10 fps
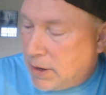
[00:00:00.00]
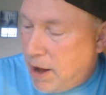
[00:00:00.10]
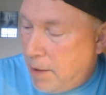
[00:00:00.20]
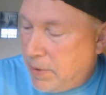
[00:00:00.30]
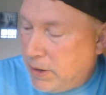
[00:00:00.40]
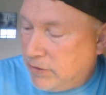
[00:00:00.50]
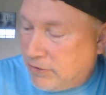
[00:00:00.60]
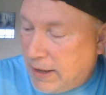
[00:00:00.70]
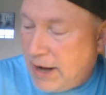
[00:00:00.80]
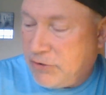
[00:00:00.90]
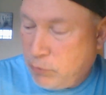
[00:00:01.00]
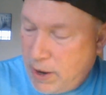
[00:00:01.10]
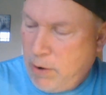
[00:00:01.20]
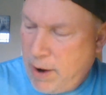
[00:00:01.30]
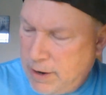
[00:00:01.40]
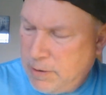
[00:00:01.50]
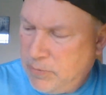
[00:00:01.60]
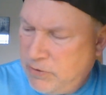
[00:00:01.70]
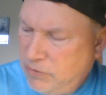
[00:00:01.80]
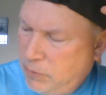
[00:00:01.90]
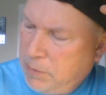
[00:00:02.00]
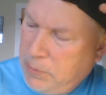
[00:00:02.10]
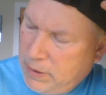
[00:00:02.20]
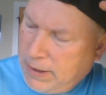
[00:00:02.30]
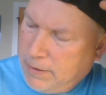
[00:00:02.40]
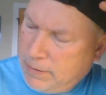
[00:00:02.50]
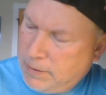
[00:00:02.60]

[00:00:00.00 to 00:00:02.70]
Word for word: Common / rare items is what I put down.